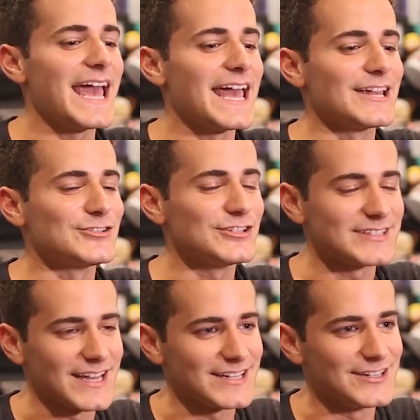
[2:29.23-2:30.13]
And she
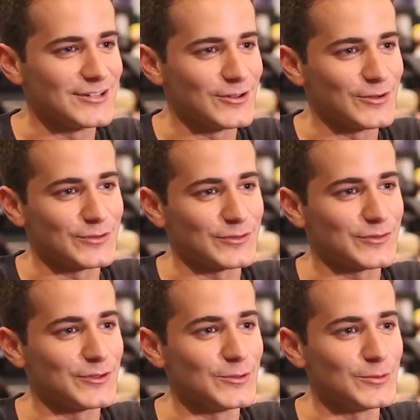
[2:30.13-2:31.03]
said, there was a
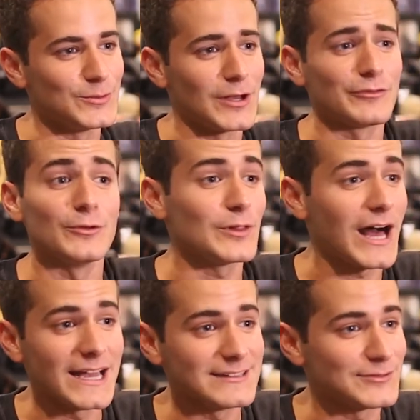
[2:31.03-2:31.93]
few
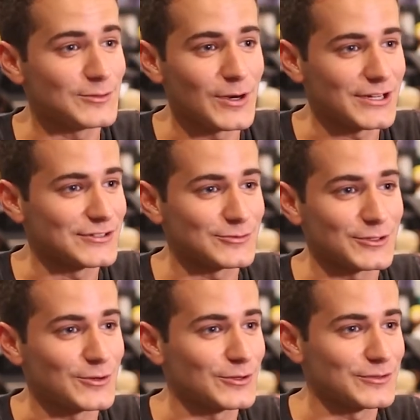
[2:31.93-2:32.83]
lines if you want to just
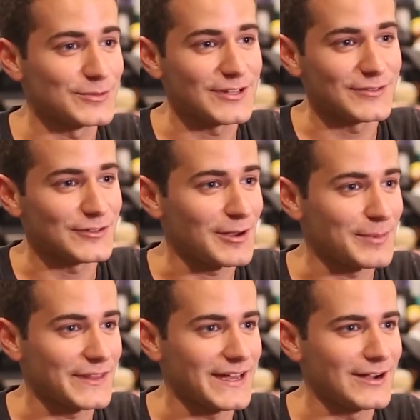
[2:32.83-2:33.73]
record some stuff, stop
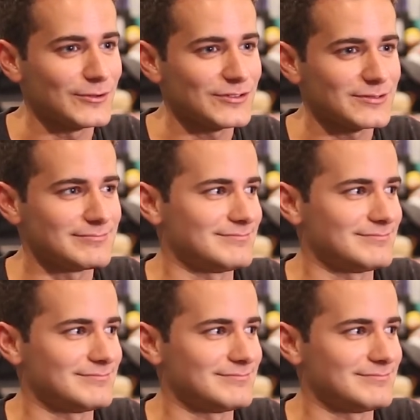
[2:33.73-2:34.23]
by the house.